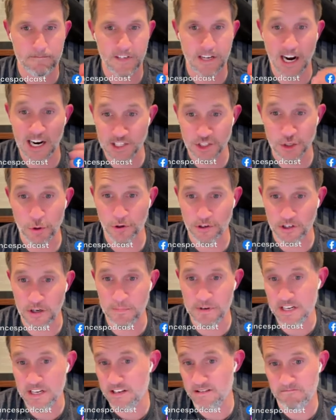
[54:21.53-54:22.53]
guys who are going
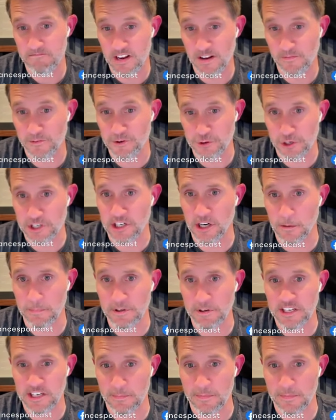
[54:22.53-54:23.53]
to be infantry
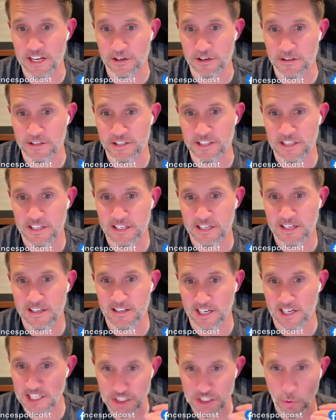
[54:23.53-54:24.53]
company commanders.
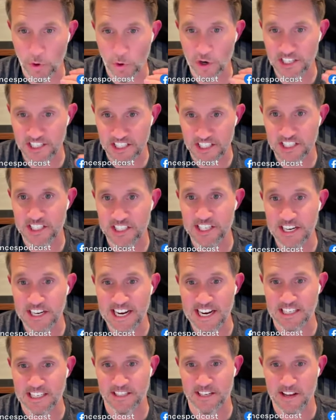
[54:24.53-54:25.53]
Sure. Like I just wanted to sit
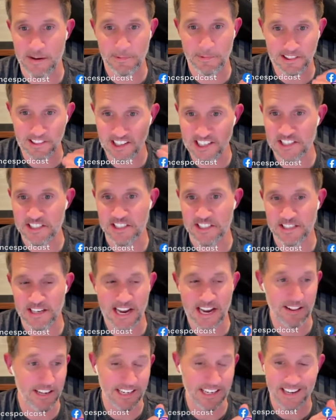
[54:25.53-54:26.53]
next to them and listen.
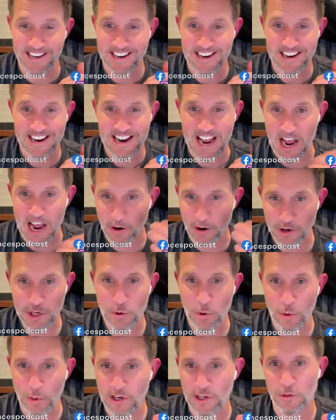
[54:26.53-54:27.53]
Like, how do
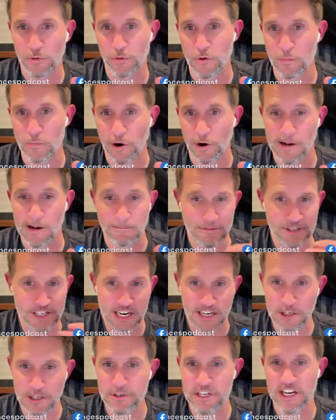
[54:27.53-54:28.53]
you think through problems?
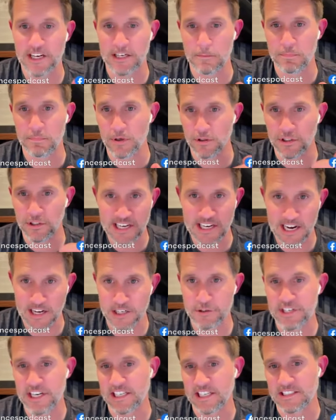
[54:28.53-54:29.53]
How do you take a building?
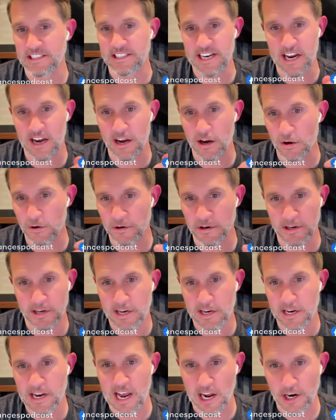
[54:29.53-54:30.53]
How do you take a town?
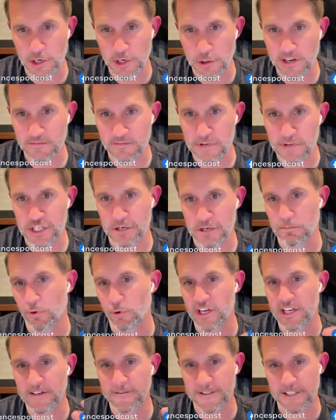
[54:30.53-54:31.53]
How do you give mission
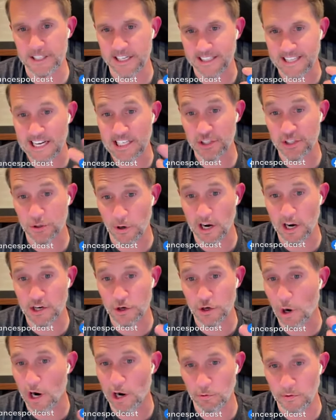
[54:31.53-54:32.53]
briefs? Like that's who I
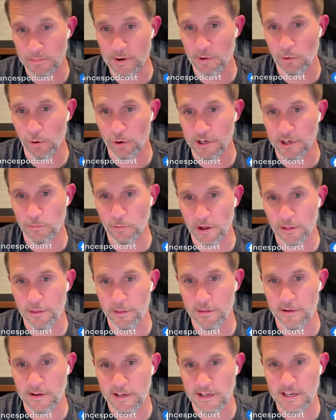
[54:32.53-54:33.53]
knew I would be working with
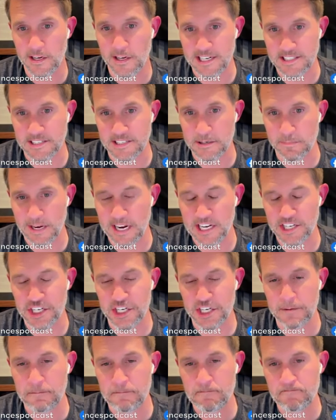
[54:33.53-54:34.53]
as an
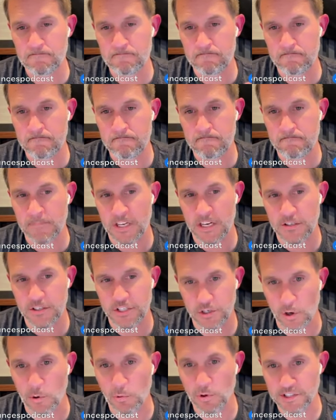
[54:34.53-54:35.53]
Apache. Mm-hmm.
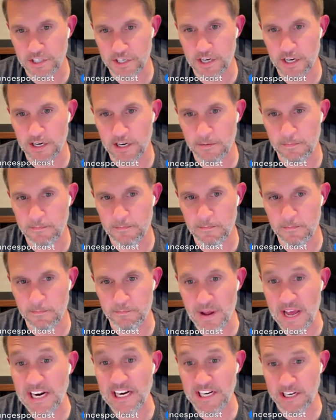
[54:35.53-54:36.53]
So I went to
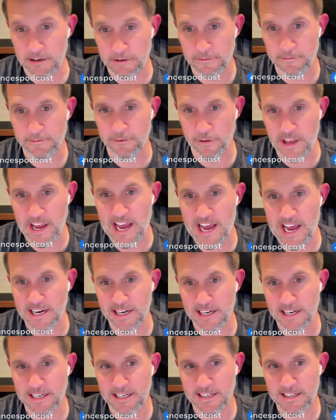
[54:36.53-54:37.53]
Benning for that